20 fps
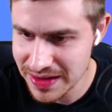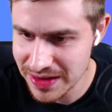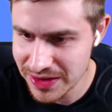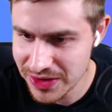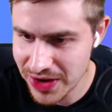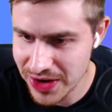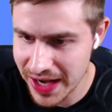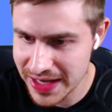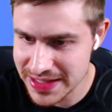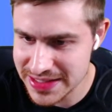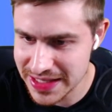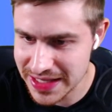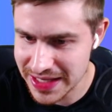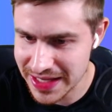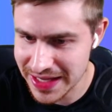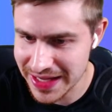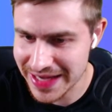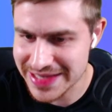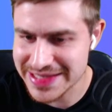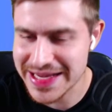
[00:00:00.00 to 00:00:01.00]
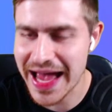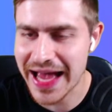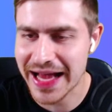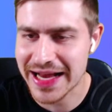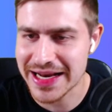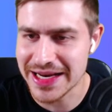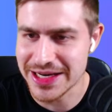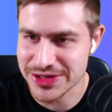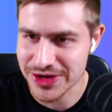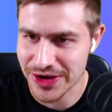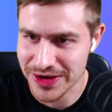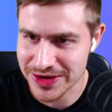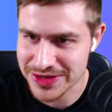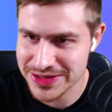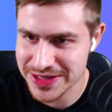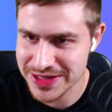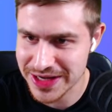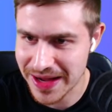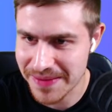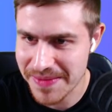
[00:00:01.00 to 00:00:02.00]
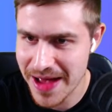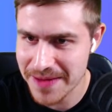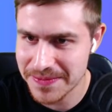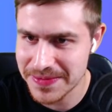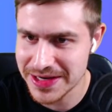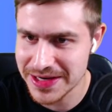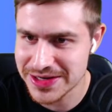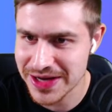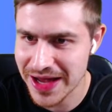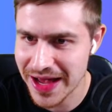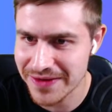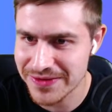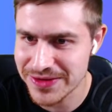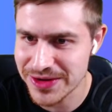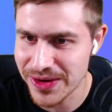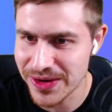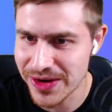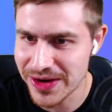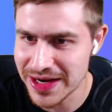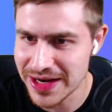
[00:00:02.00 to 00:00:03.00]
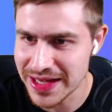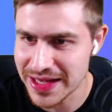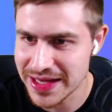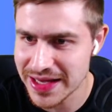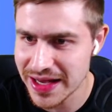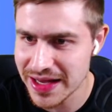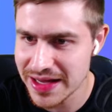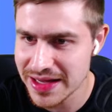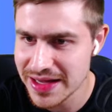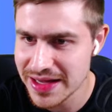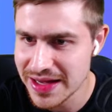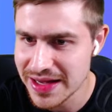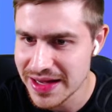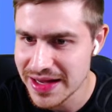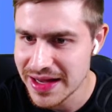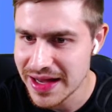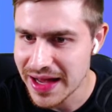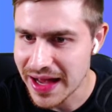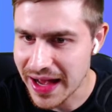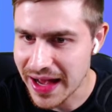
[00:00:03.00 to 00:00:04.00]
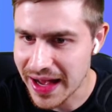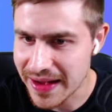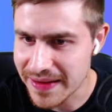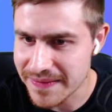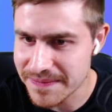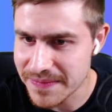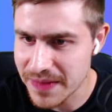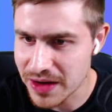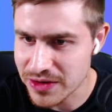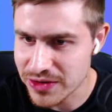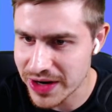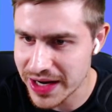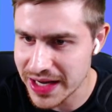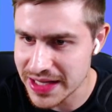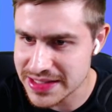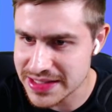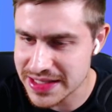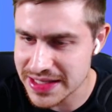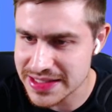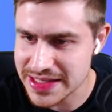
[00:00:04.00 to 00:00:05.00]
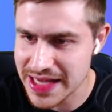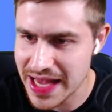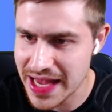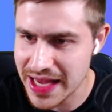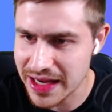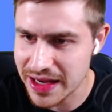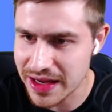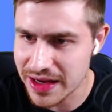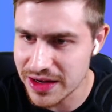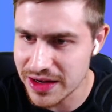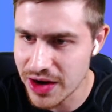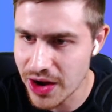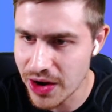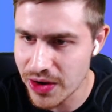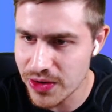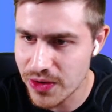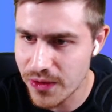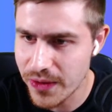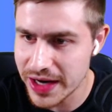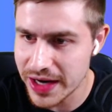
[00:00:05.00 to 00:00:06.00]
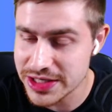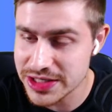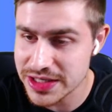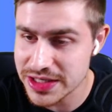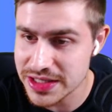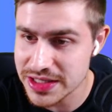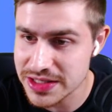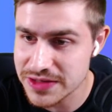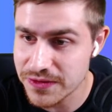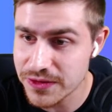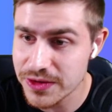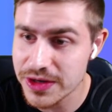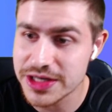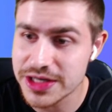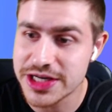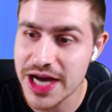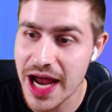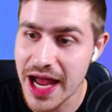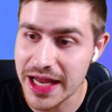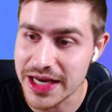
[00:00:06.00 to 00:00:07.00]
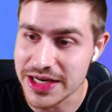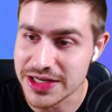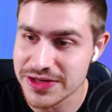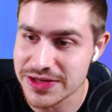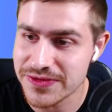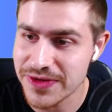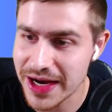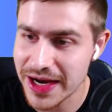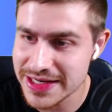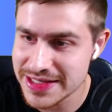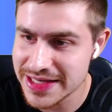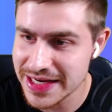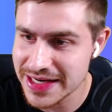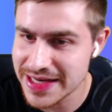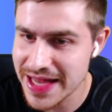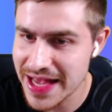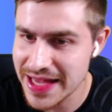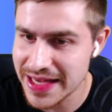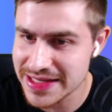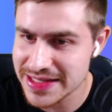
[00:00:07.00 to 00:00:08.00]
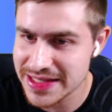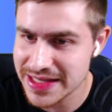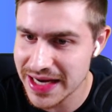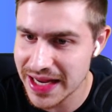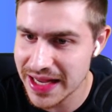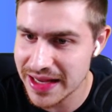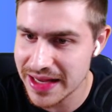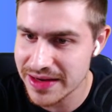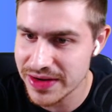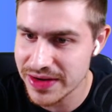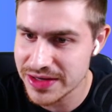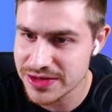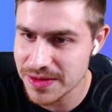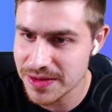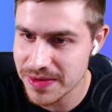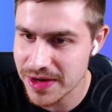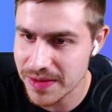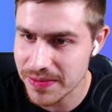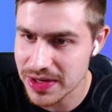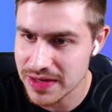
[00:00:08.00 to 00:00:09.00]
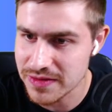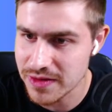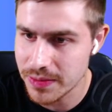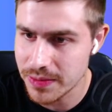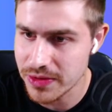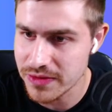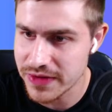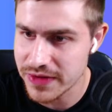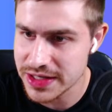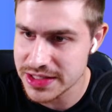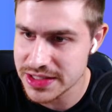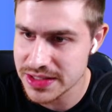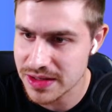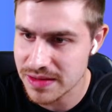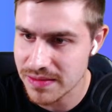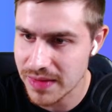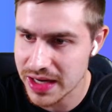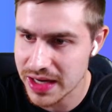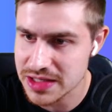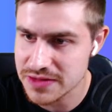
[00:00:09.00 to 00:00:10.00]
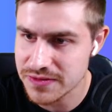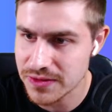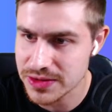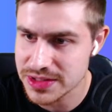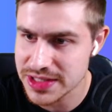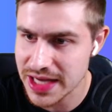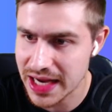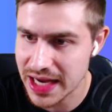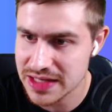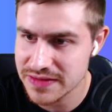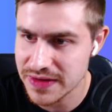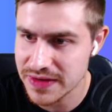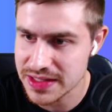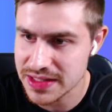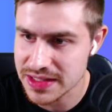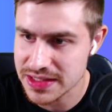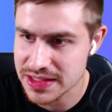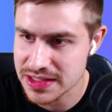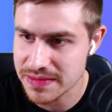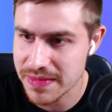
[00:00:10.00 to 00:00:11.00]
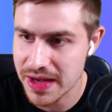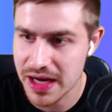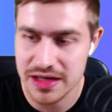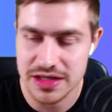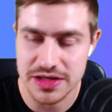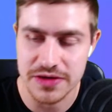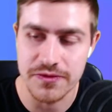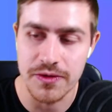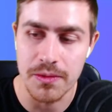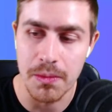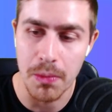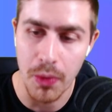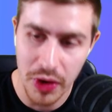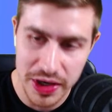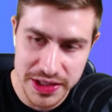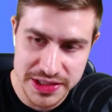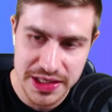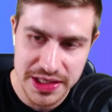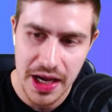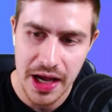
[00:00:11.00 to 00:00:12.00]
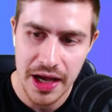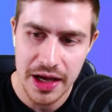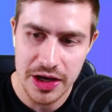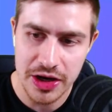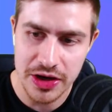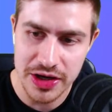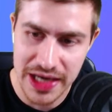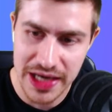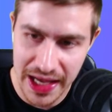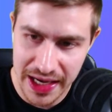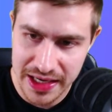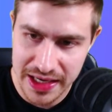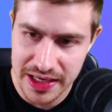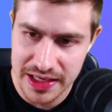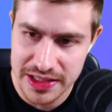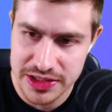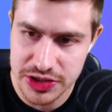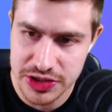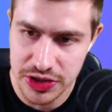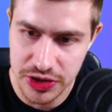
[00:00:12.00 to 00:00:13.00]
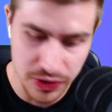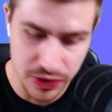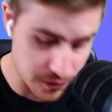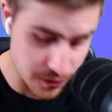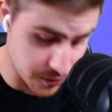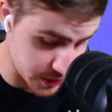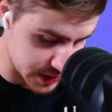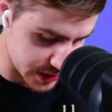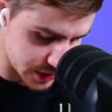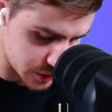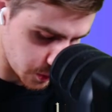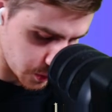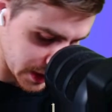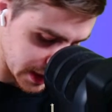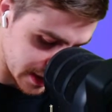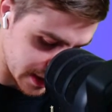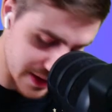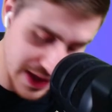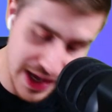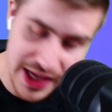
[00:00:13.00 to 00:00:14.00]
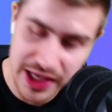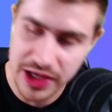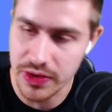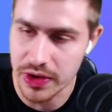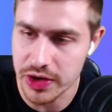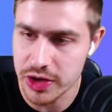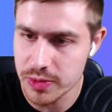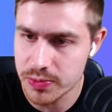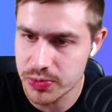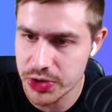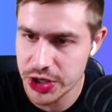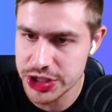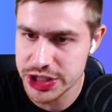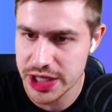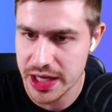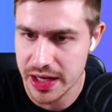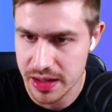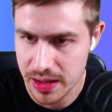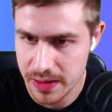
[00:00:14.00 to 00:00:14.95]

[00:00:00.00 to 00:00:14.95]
Crazy, exactly, Jacques. I'm happy to have you early here. Rohitsa saying, no questions for a change. Frantic day yesterday. I'd already tripled up on Liverpool. Eventually took a -4 to activate as the manager for Moyes. Good luck to you for this week. Thank you. I do appreciate it.